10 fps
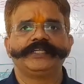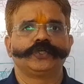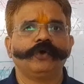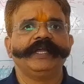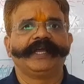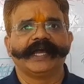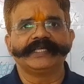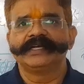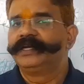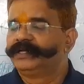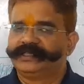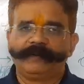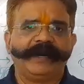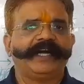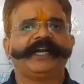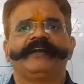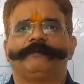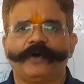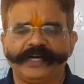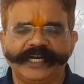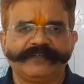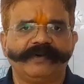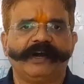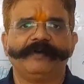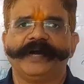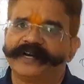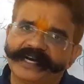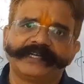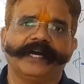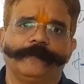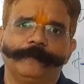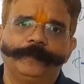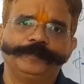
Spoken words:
no leakage, then magnetic particles will not be attracted.